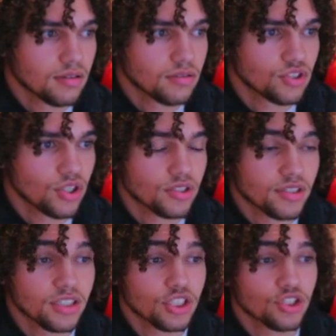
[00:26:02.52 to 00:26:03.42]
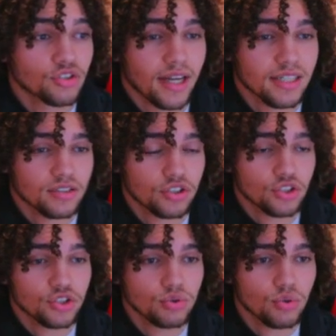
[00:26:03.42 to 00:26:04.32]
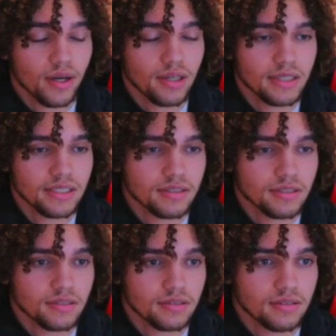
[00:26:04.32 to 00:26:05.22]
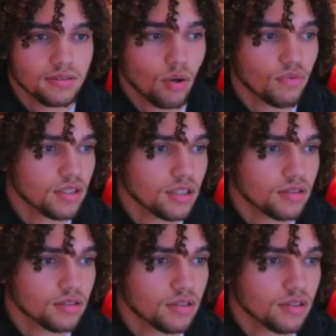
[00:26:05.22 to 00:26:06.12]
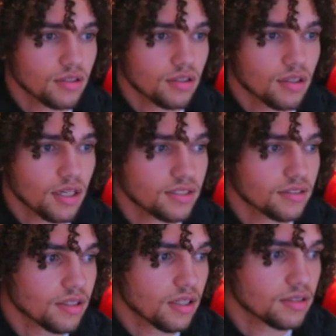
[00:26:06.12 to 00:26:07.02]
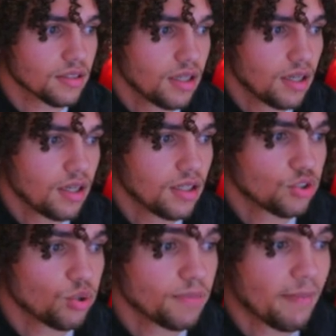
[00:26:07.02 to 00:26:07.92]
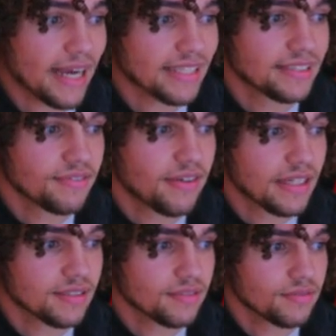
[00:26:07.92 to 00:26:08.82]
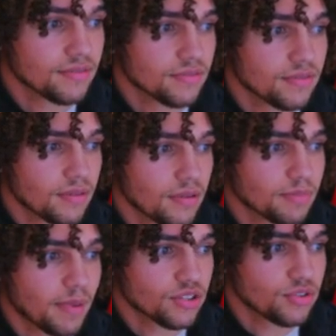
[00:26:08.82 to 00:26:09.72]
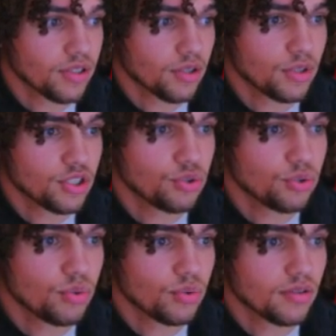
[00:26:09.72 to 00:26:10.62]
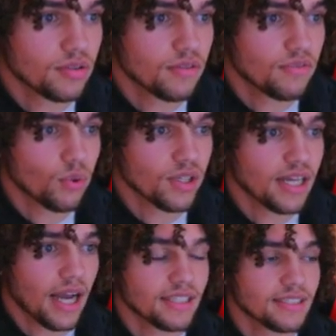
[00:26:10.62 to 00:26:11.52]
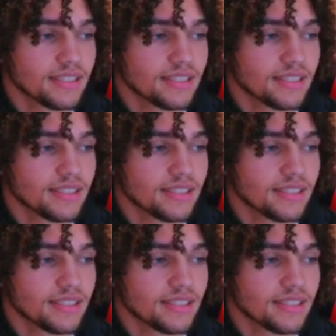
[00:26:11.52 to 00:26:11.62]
Surging Strikes should do quite a bit, hopefully. Because it says to a max defensive Spectre, we do 49 to